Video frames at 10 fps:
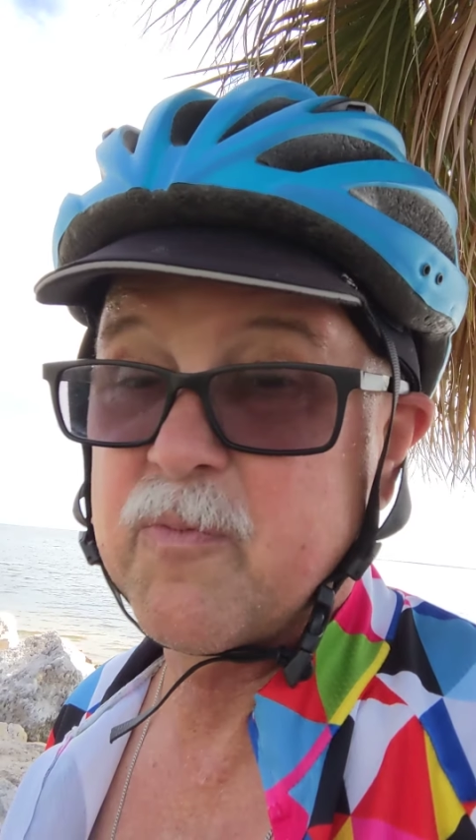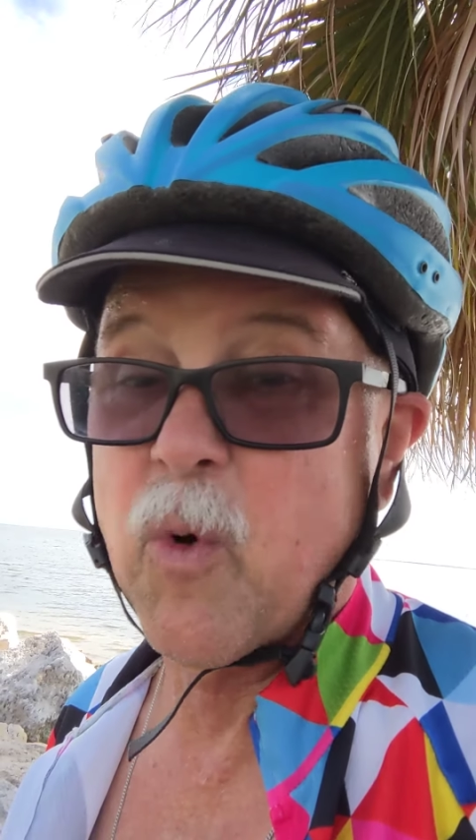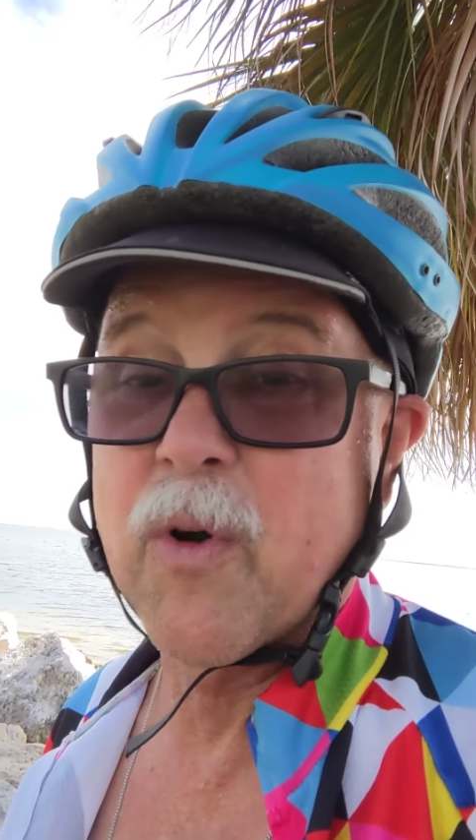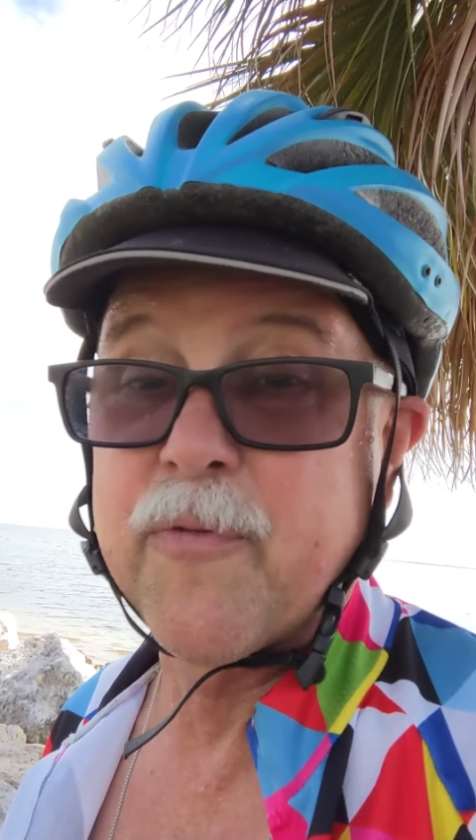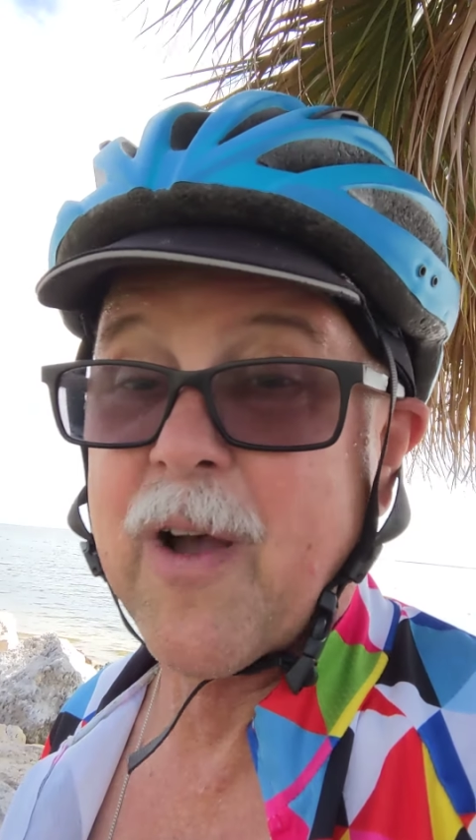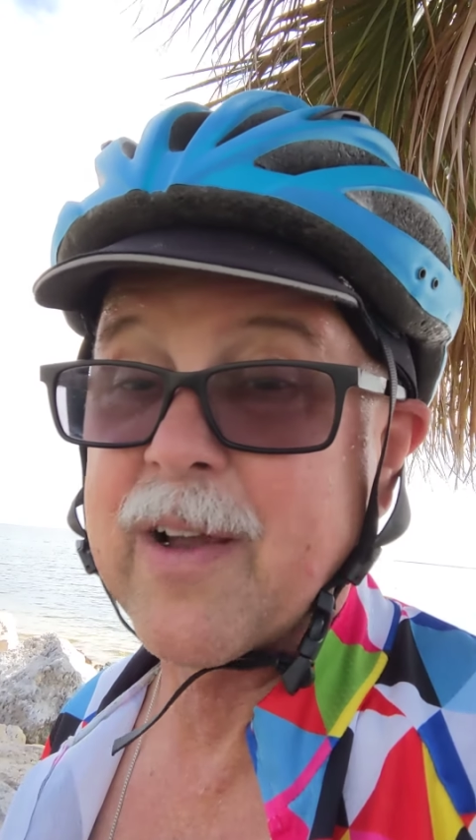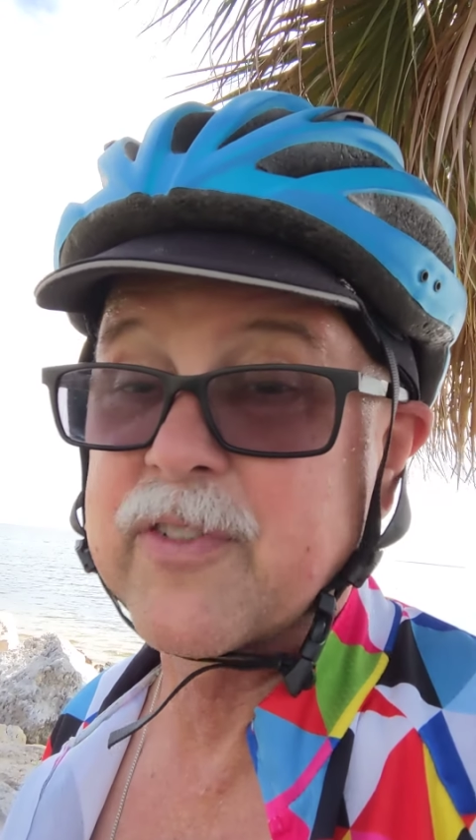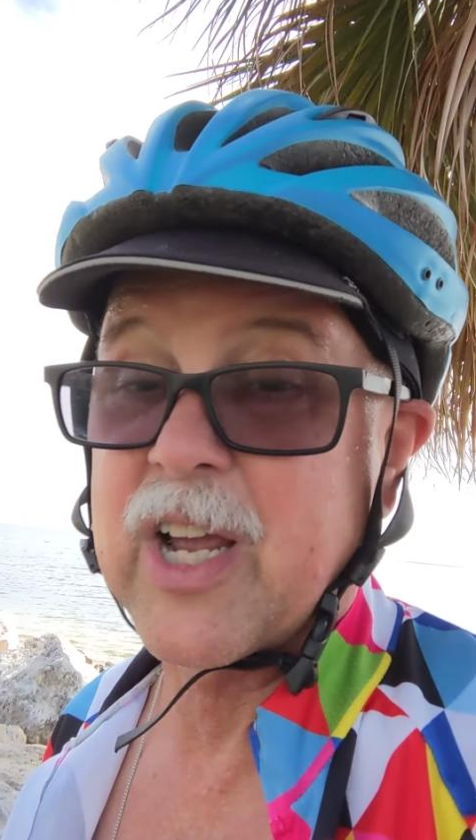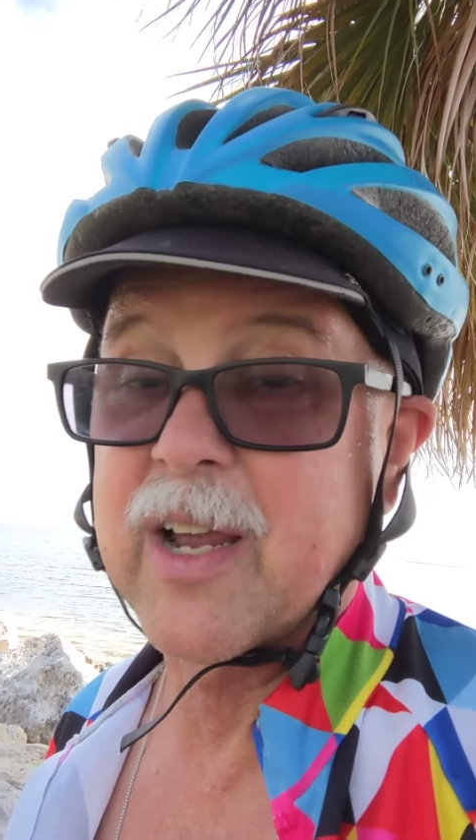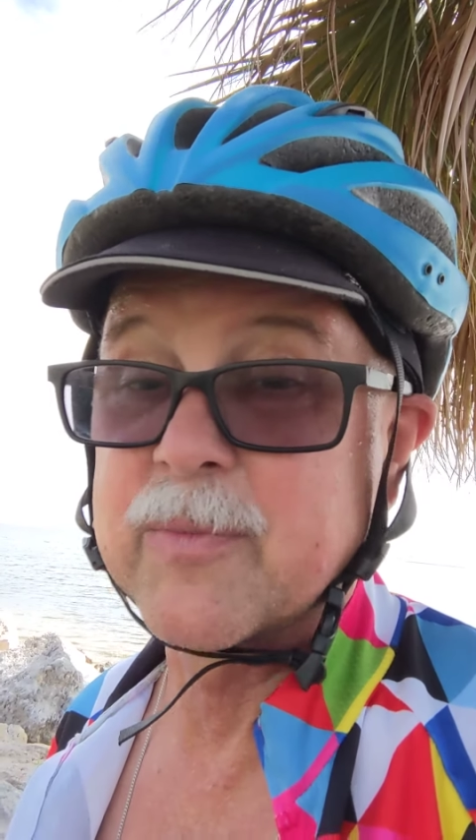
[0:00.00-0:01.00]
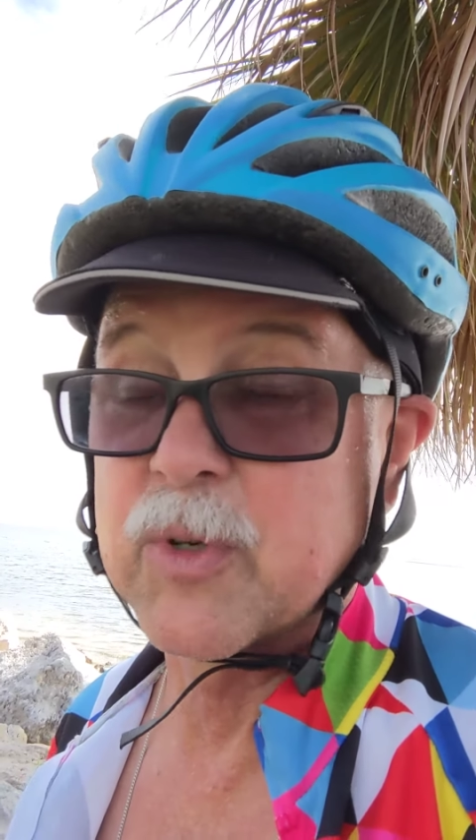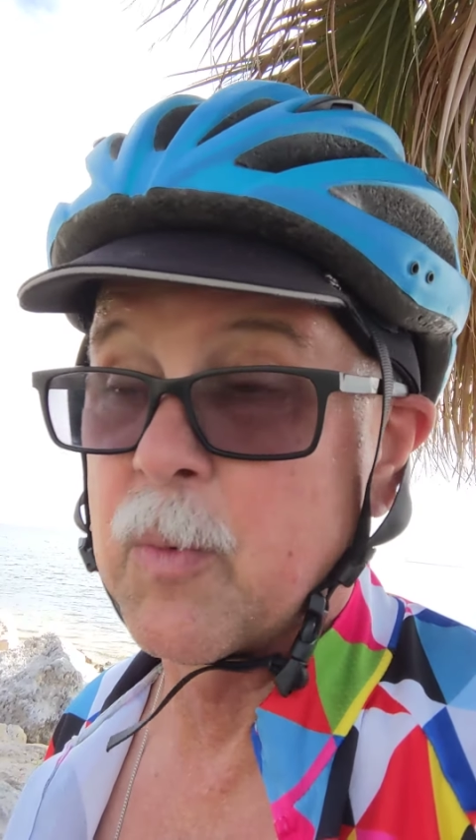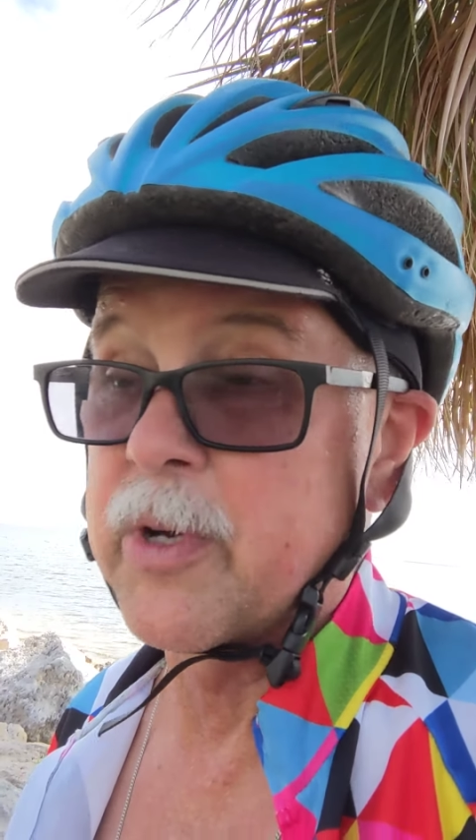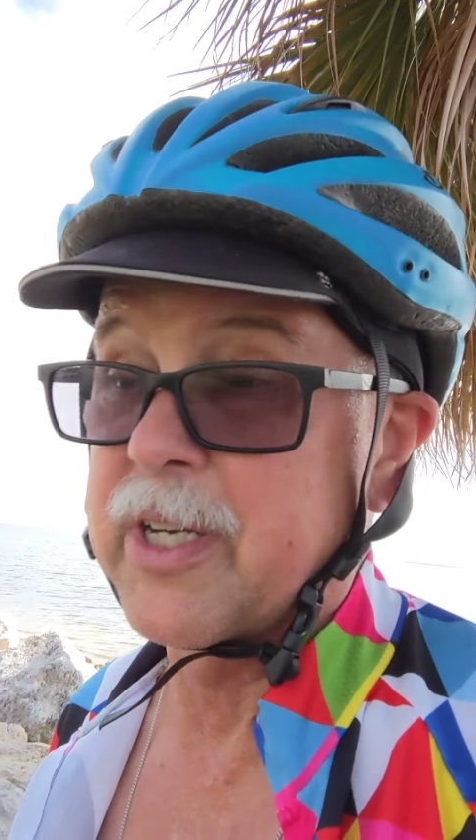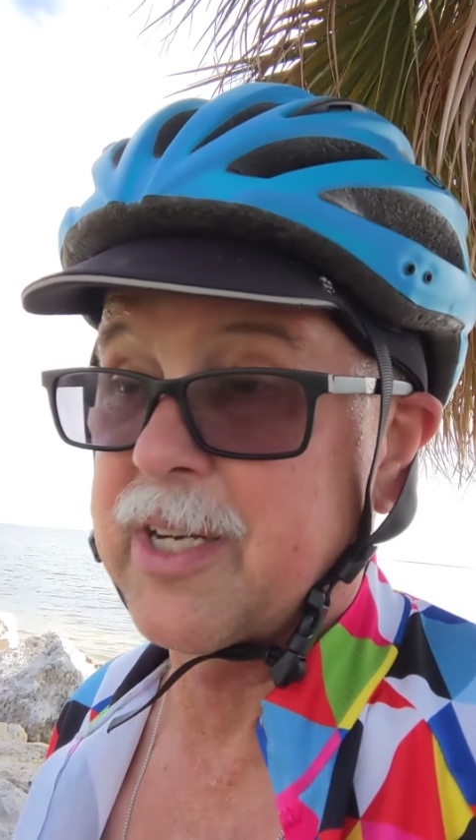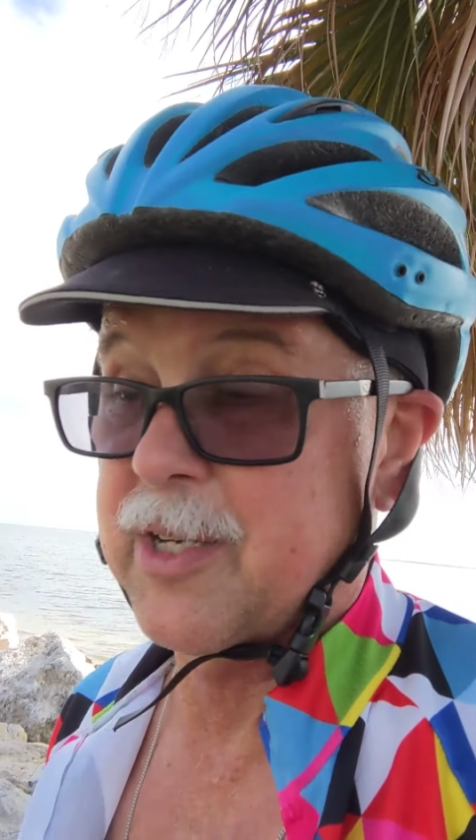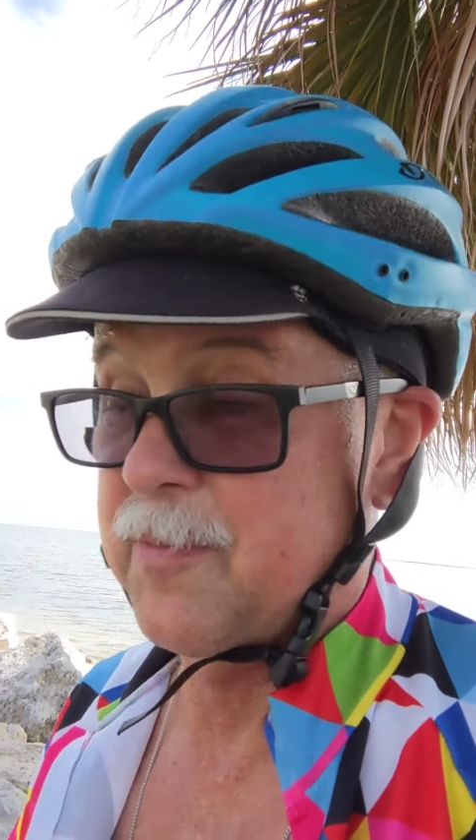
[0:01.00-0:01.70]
four or five times a week